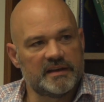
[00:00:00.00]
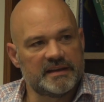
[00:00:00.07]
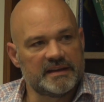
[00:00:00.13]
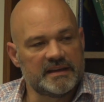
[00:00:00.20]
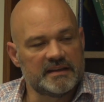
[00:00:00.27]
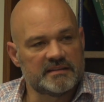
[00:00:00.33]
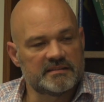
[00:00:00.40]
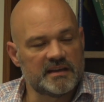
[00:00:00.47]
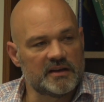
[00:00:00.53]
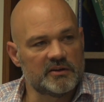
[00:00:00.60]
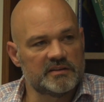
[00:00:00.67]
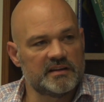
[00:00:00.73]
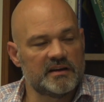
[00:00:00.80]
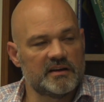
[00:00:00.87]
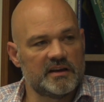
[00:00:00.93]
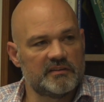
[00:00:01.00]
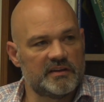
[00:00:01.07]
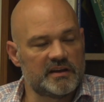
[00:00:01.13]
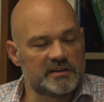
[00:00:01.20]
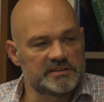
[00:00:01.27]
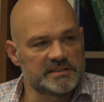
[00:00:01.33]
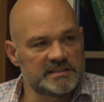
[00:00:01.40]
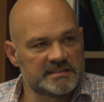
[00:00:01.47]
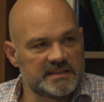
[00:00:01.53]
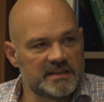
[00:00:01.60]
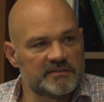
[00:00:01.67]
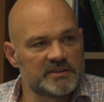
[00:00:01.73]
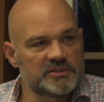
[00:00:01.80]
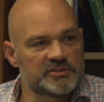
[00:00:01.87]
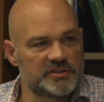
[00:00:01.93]
his Secretary of Energy,
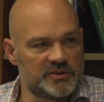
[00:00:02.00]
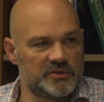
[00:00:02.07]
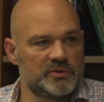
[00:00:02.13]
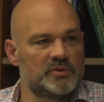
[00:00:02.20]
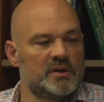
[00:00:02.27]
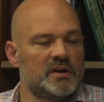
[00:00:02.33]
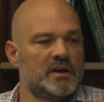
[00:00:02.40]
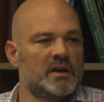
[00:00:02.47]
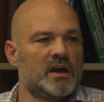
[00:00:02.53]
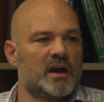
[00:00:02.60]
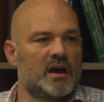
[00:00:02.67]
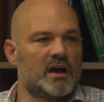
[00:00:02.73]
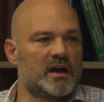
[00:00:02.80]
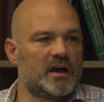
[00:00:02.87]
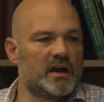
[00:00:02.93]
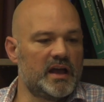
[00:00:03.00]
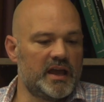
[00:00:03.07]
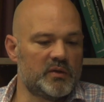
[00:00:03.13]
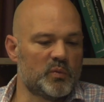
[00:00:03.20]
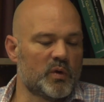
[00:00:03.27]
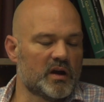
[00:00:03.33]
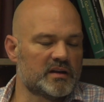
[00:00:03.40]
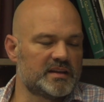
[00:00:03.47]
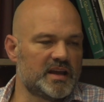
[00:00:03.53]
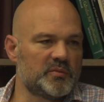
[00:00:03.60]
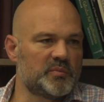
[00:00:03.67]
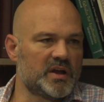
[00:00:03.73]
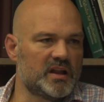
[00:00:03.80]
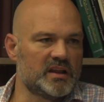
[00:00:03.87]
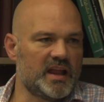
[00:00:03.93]
Stephen Chu, had worked at
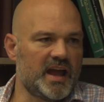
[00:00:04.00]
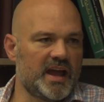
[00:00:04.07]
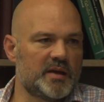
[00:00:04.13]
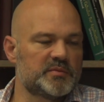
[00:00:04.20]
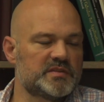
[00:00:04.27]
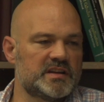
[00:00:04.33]
Bell Labs.